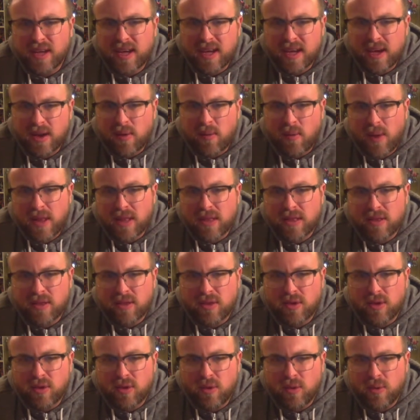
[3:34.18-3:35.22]
I went
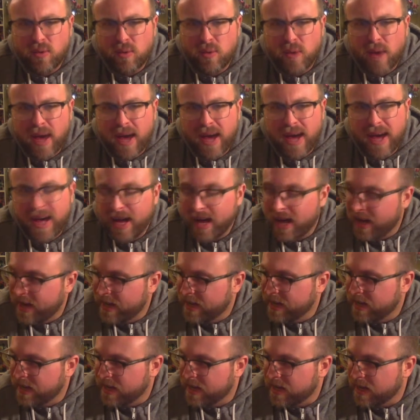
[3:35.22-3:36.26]
to
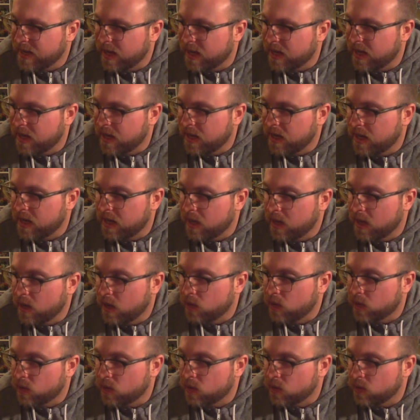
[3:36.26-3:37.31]
a
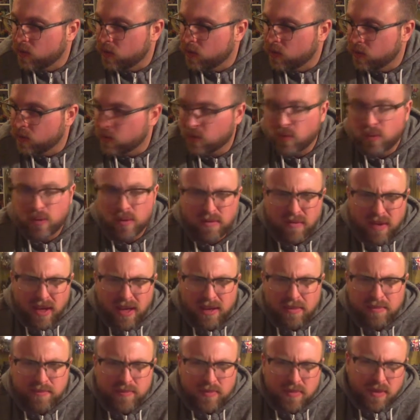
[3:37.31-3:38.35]
local toy
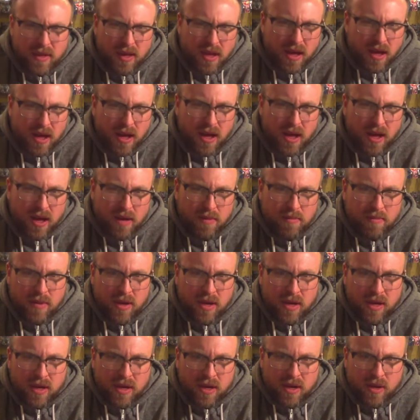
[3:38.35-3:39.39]
fair,
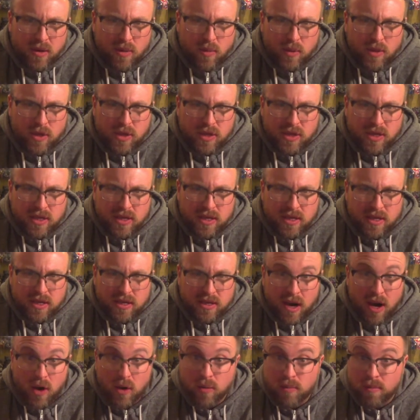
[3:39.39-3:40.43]
which is at
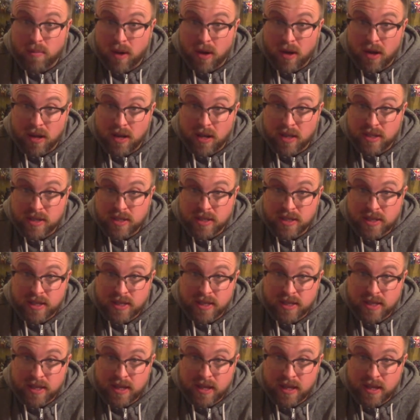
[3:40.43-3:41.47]
Oak Park Leisure
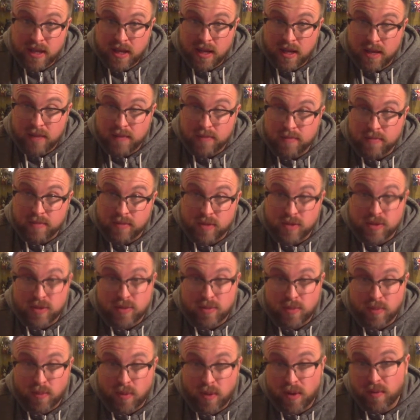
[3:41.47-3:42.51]
Centre, just up
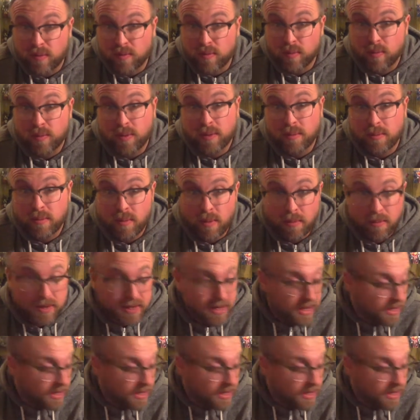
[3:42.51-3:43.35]
the road from where my mum and